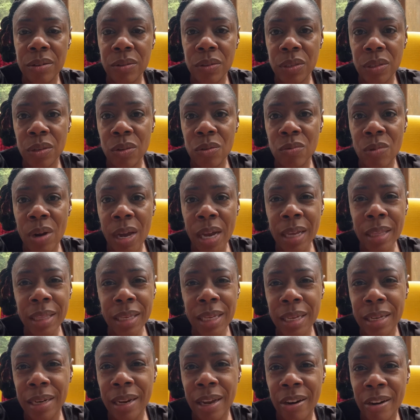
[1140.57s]
So Riley
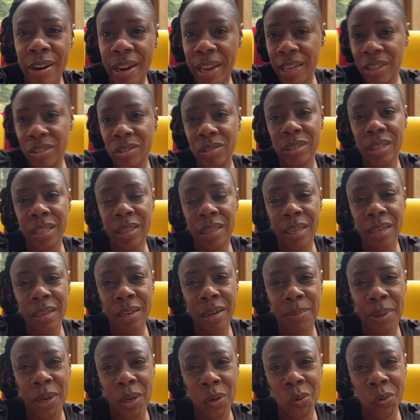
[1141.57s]
and I are actually thinking
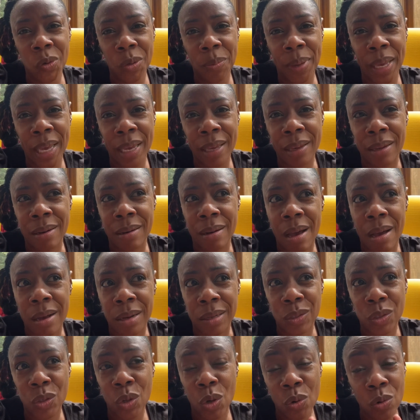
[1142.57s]
about going back in
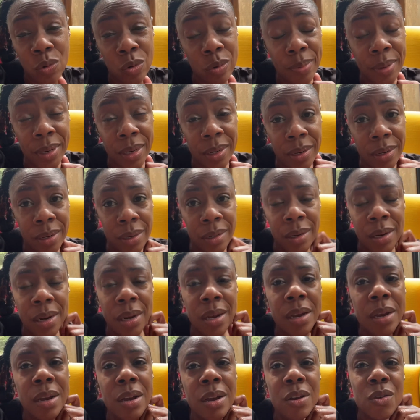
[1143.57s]
October
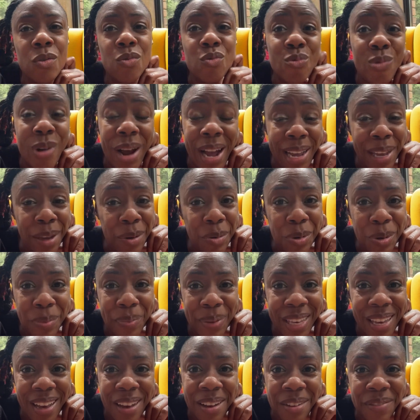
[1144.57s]
Ryan will
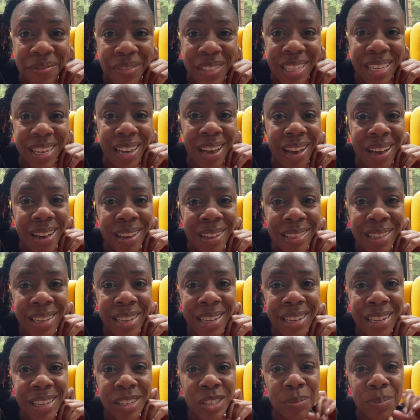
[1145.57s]
be off to
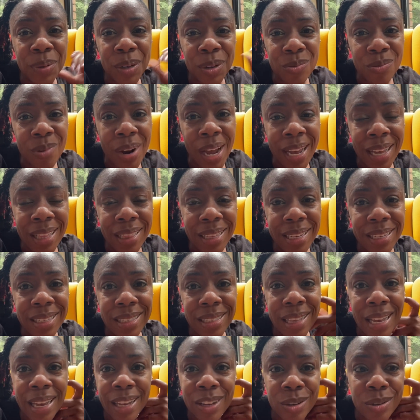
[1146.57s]
college, but Riley is
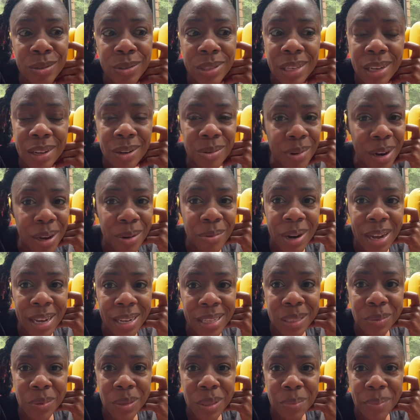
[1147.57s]
like, who's gonna ride
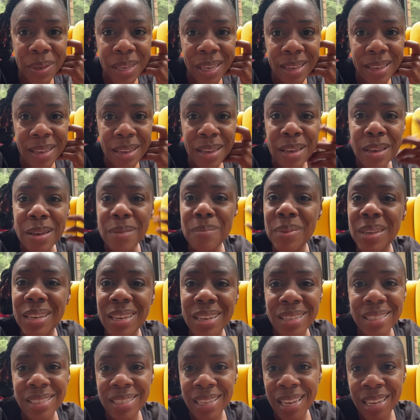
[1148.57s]
rides with me?
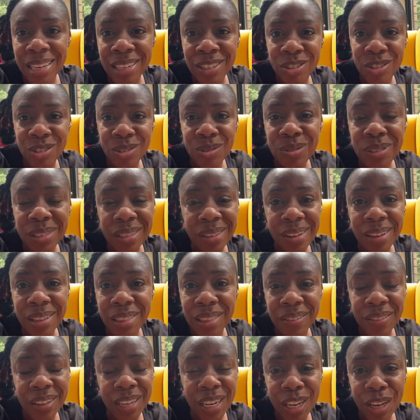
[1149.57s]
Because as you saw in
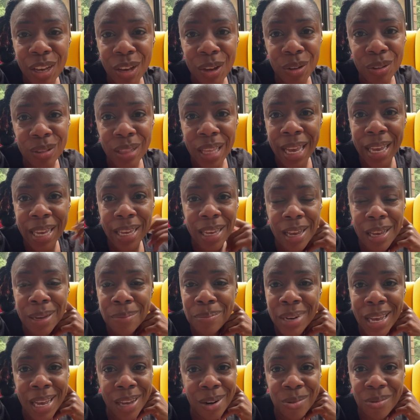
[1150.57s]
the video, like I'm
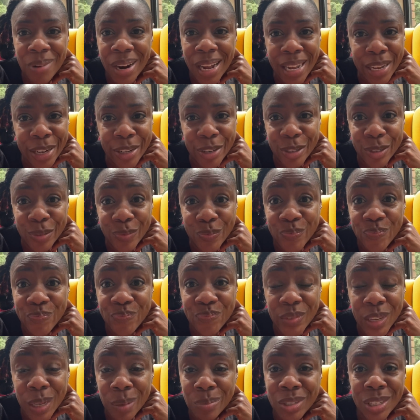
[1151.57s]
not a rider,
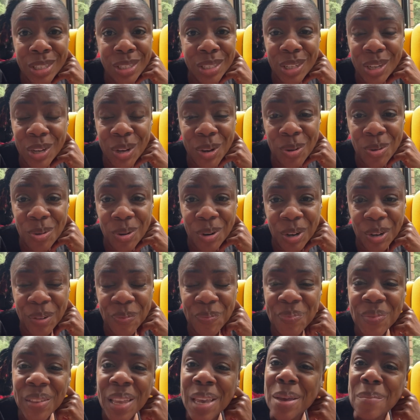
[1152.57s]
I'm just a goer.
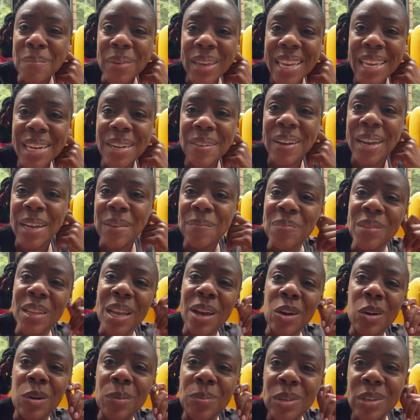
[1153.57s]
But anyway,
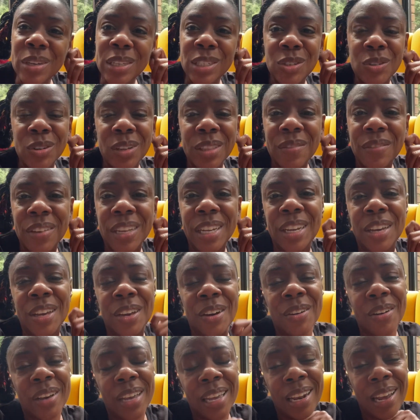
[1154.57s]
hope you enjoy the
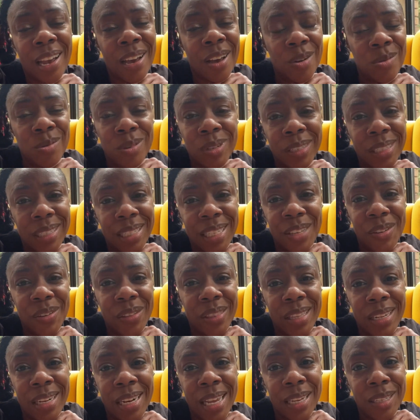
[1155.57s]
video and I will see you in
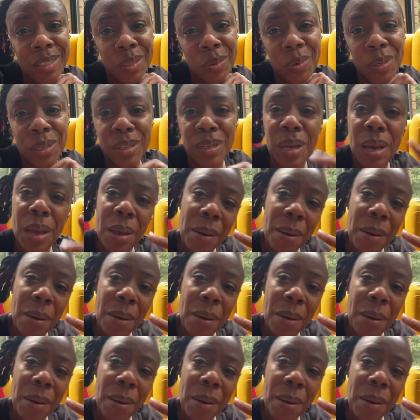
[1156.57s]
the next one.